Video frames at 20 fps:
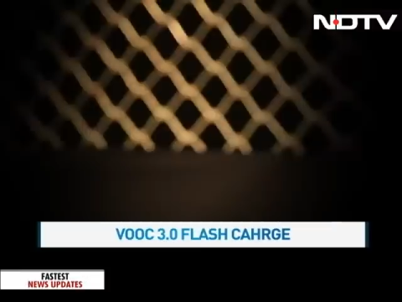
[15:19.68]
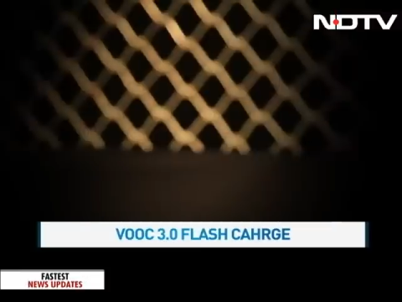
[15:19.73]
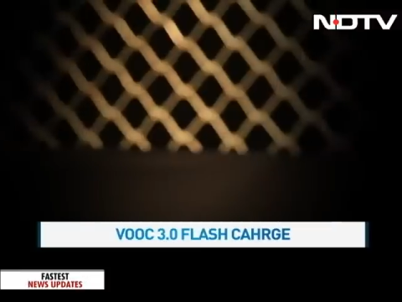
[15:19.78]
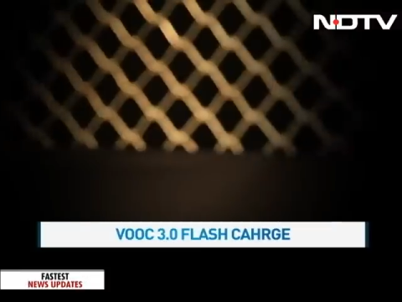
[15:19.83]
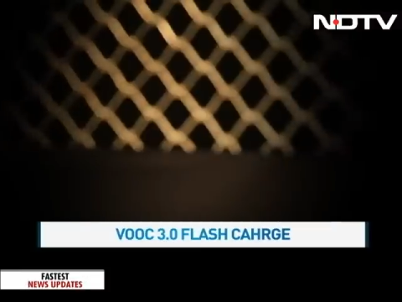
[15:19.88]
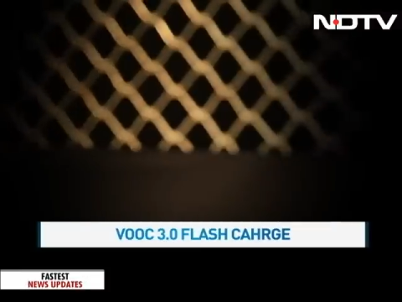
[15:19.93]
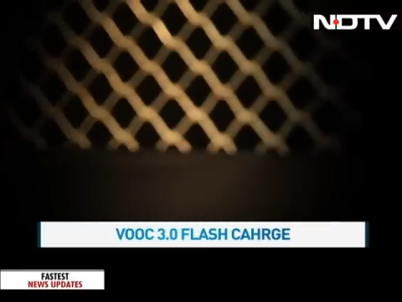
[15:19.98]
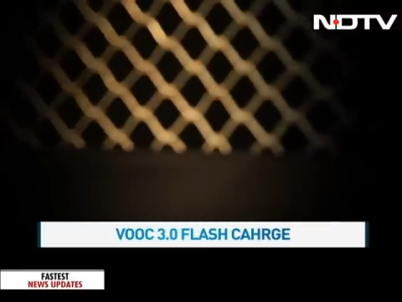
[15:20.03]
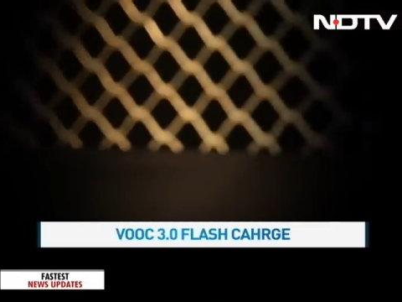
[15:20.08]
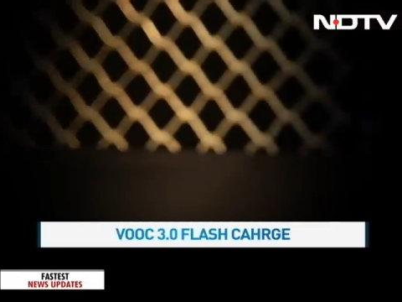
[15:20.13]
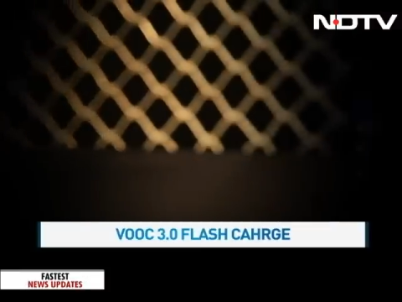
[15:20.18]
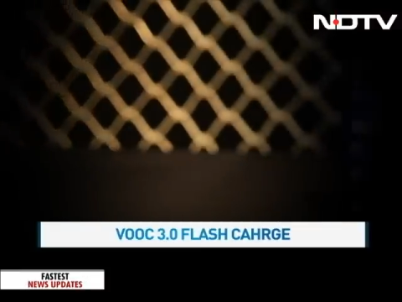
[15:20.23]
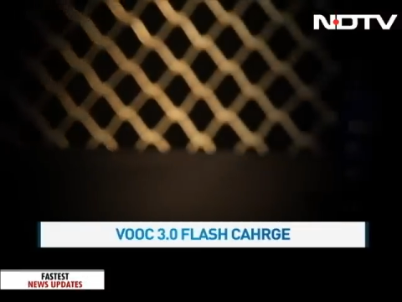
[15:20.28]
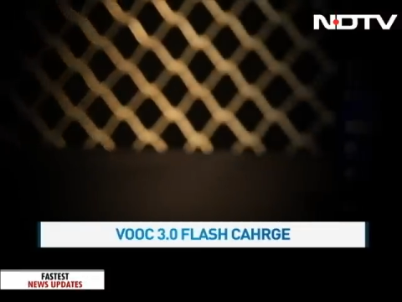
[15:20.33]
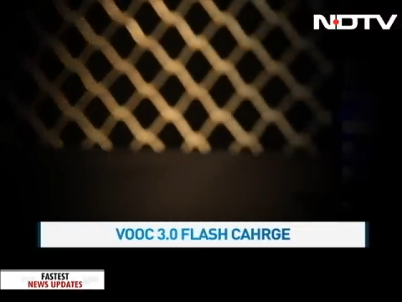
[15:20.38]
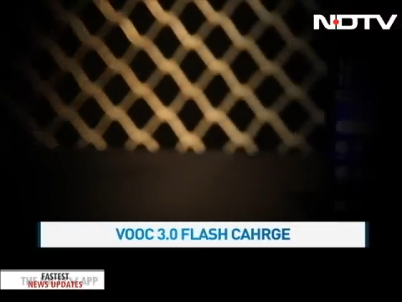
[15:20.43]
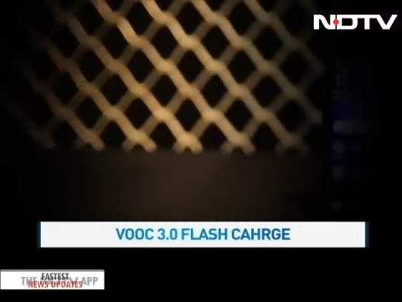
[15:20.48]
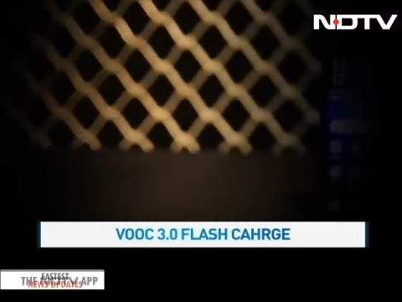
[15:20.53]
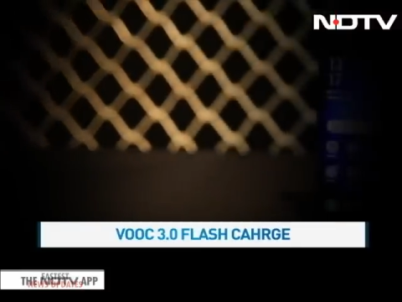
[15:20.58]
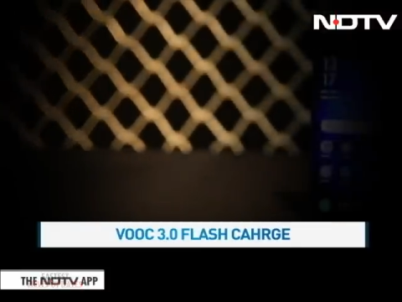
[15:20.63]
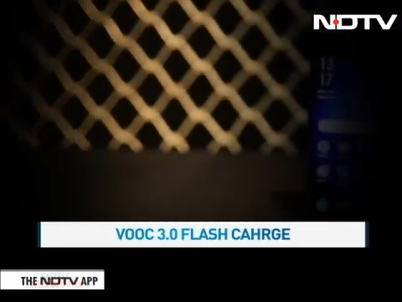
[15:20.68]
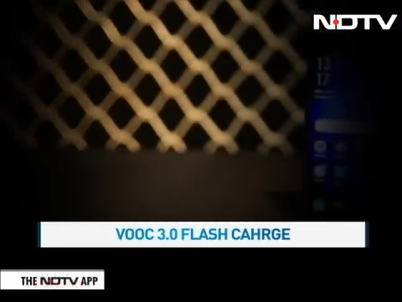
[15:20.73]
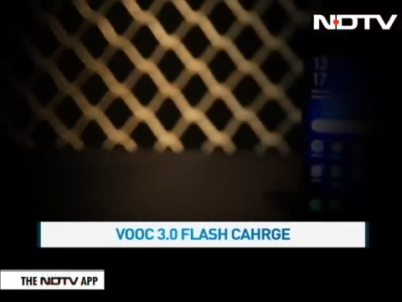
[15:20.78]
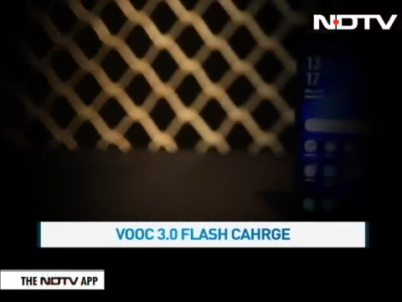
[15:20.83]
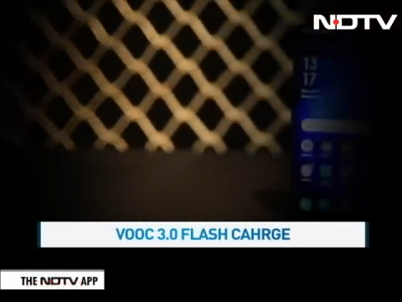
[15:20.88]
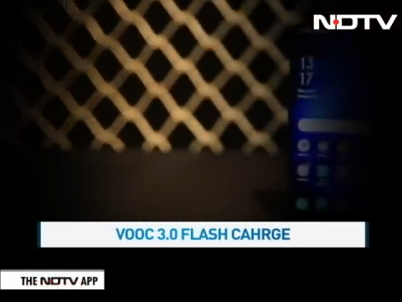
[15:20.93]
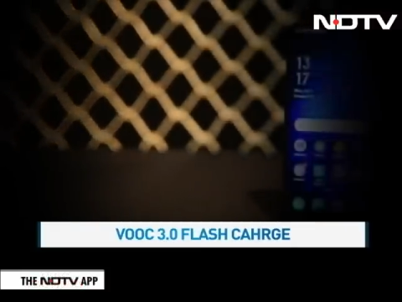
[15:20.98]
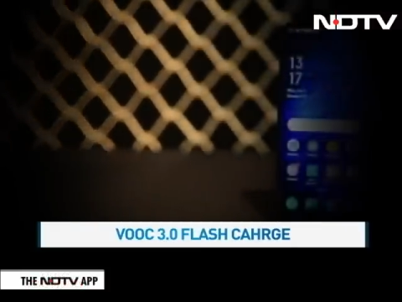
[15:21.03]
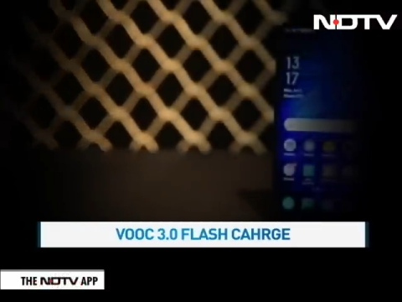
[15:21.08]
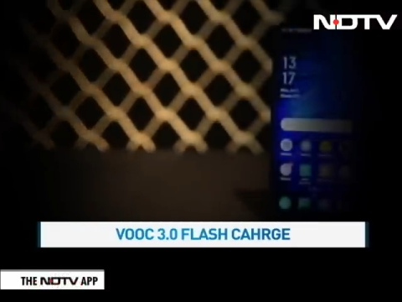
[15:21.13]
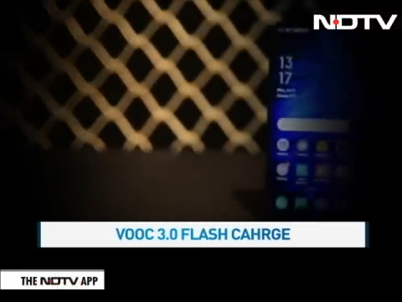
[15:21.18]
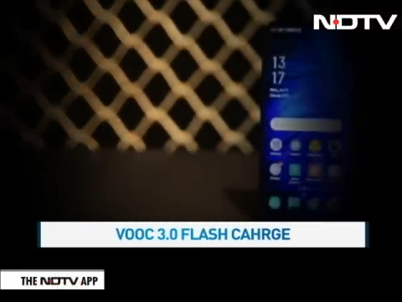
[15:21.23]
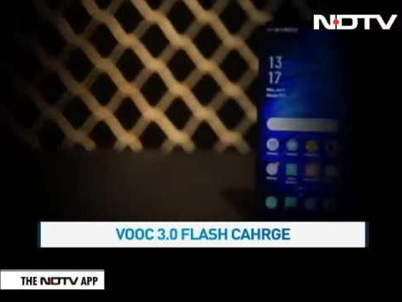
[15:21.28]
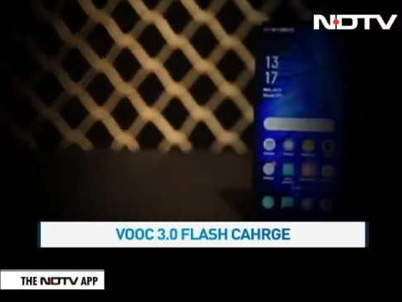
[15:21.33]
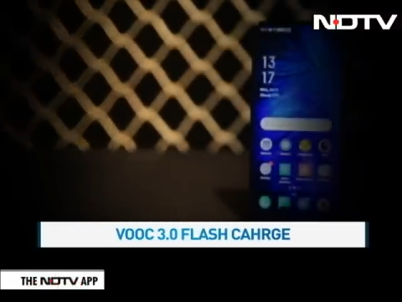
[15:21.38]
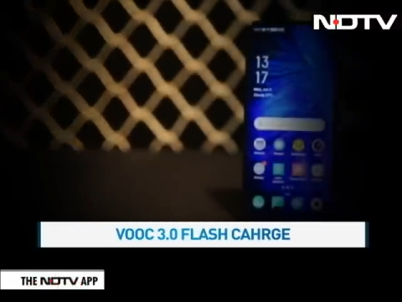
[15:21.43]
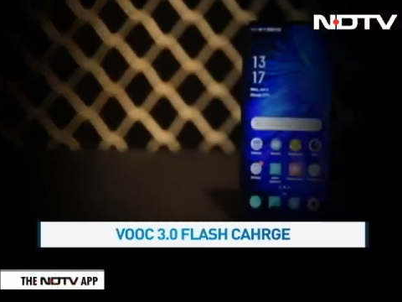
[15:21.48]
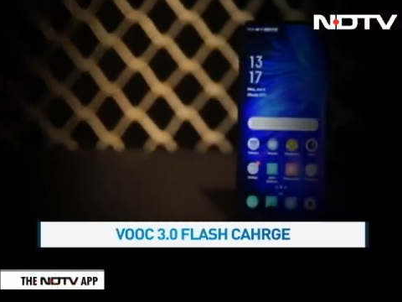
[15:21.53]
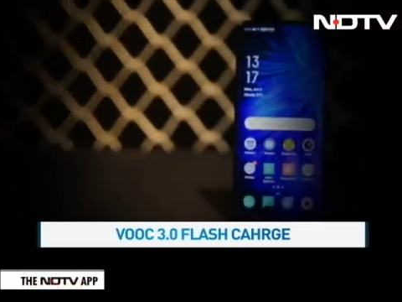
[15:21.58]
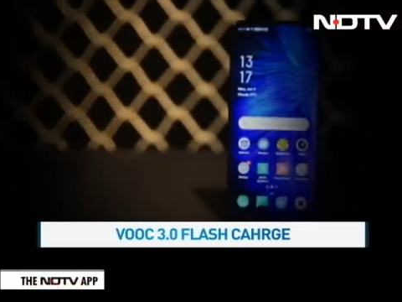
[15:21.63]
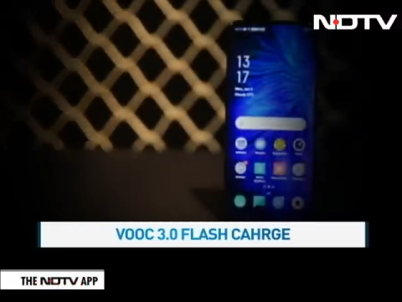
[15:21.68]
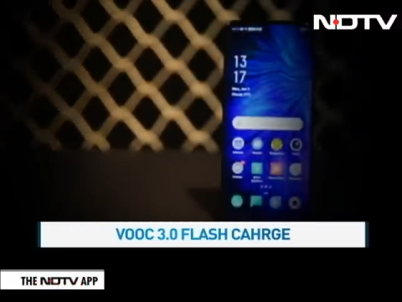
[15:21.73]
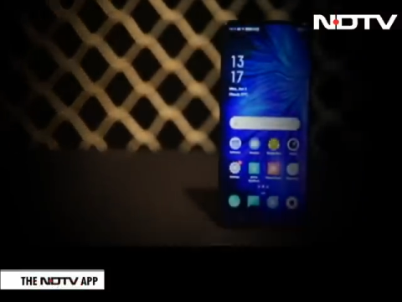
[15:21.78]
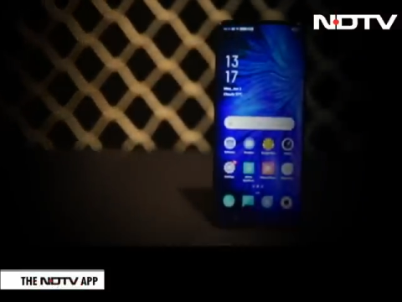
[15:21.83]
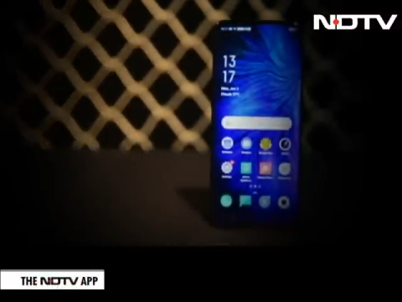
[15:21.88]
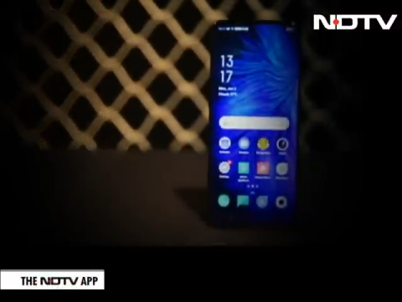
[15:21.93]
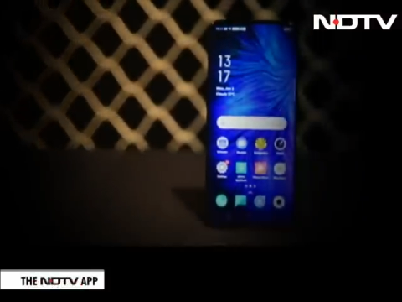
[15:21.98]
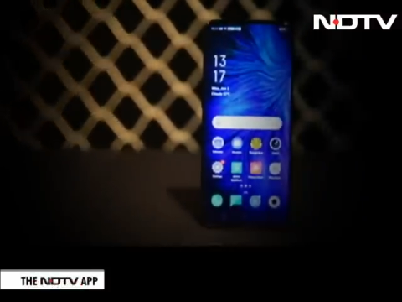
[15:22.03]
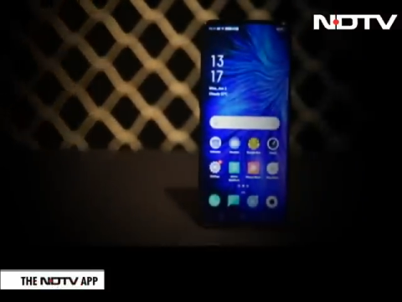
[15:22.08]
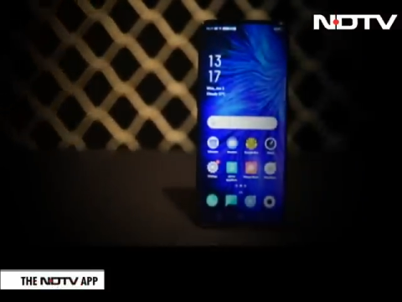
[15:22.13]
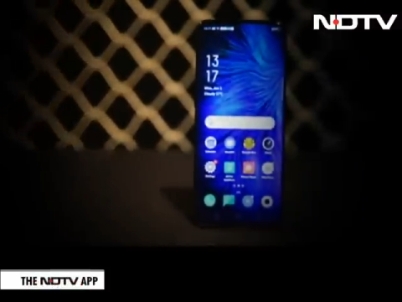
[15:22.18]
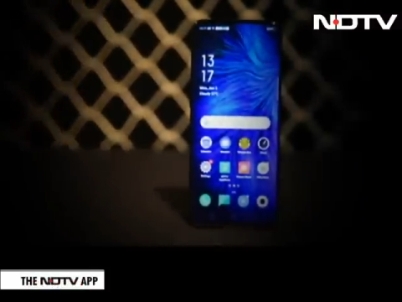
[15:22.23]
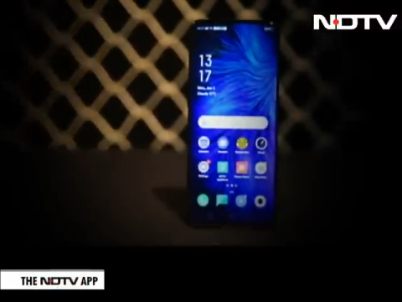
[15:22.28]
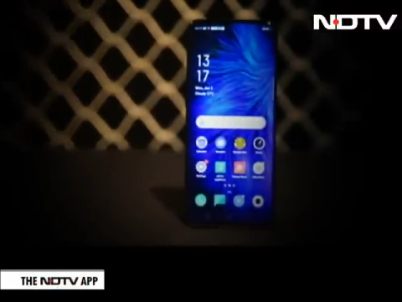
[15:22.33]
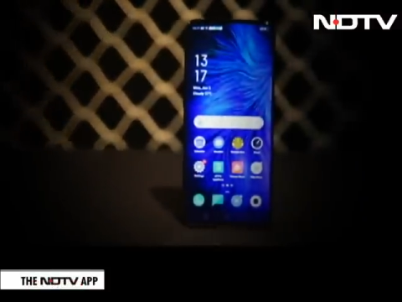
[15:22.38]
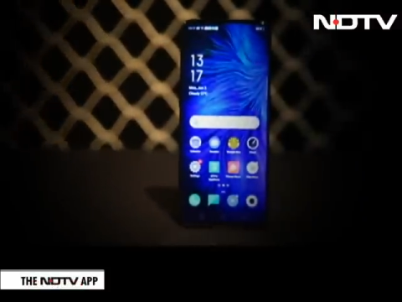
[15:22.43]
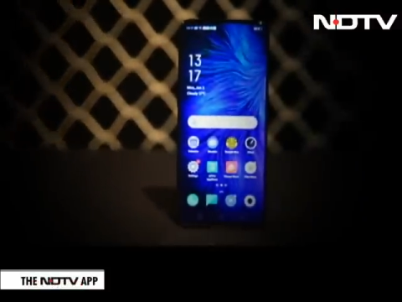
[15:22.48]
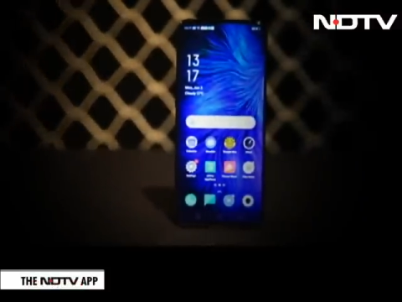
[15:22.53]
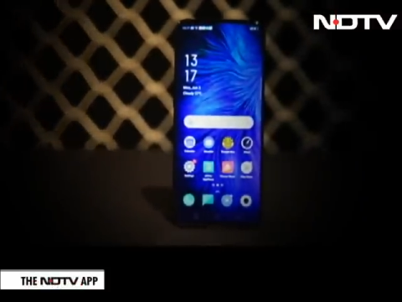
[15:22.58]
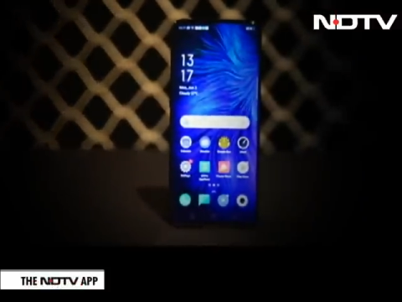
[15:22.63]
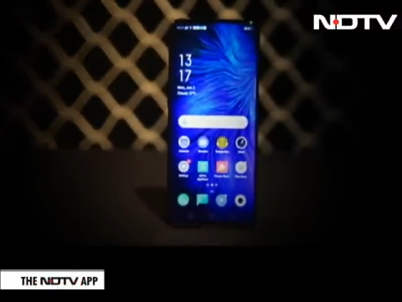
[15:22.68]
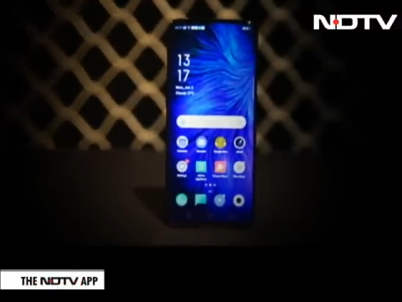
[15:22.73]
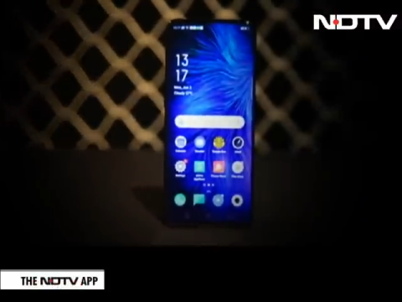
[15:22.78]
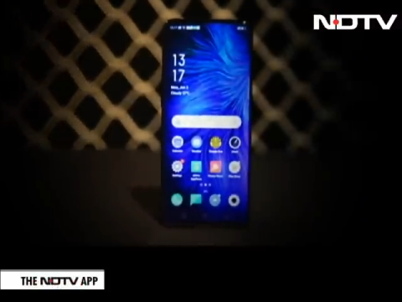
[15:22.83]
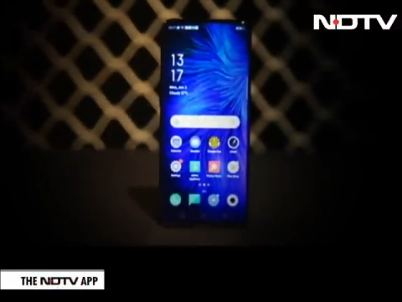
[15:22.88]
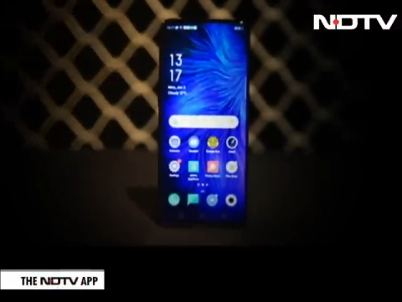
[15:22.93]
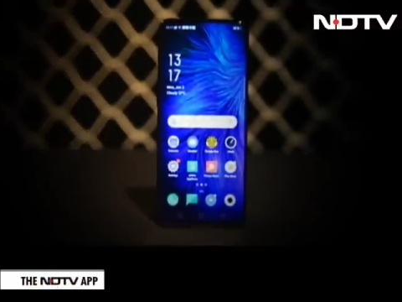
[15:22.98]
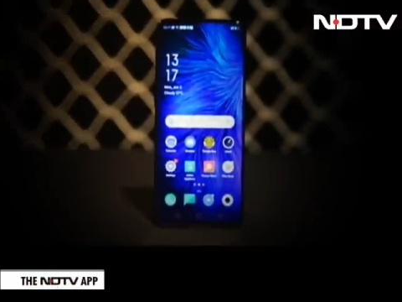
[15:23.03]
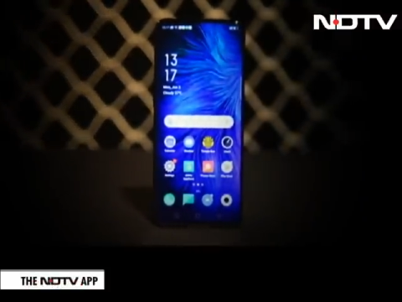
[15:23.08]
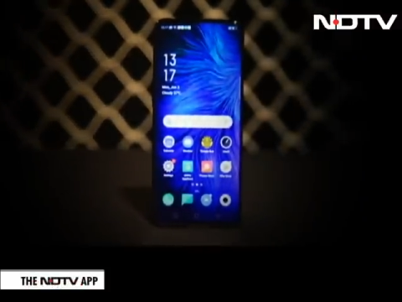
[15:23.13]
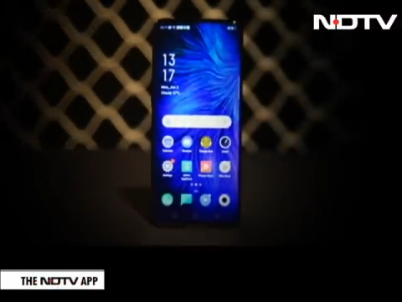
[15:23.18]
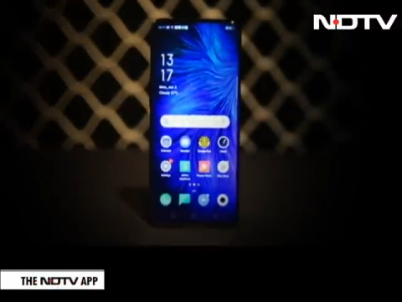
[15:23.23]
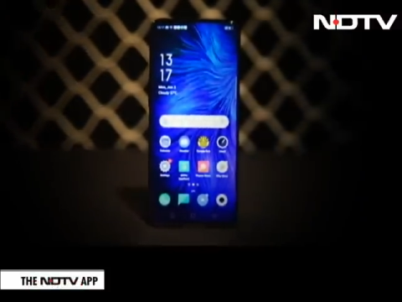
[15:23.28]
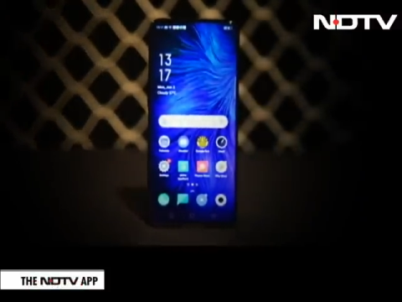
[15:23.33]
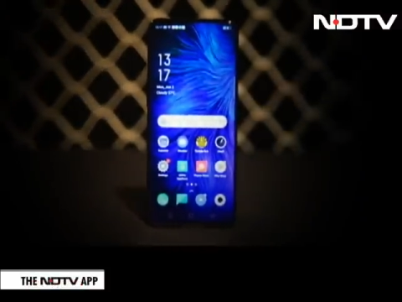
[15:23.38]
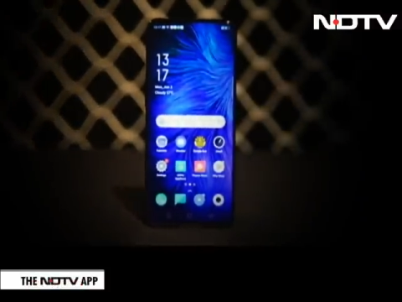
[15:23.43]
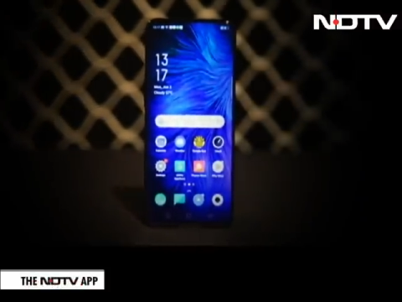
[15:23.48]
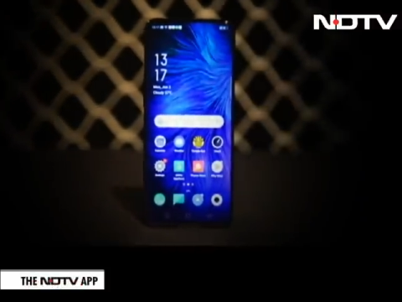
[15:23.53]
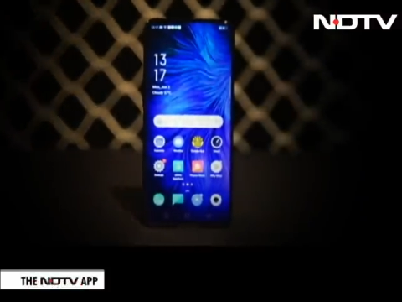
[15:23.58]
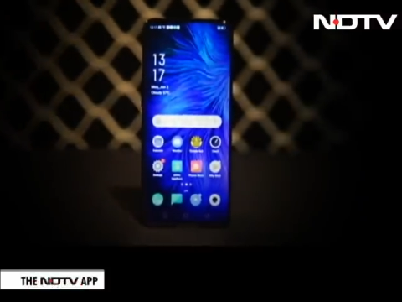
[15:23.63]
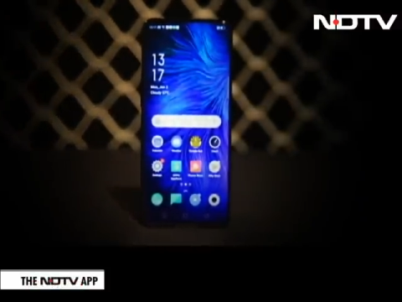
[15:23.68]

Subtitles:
[unreadable: no face in view]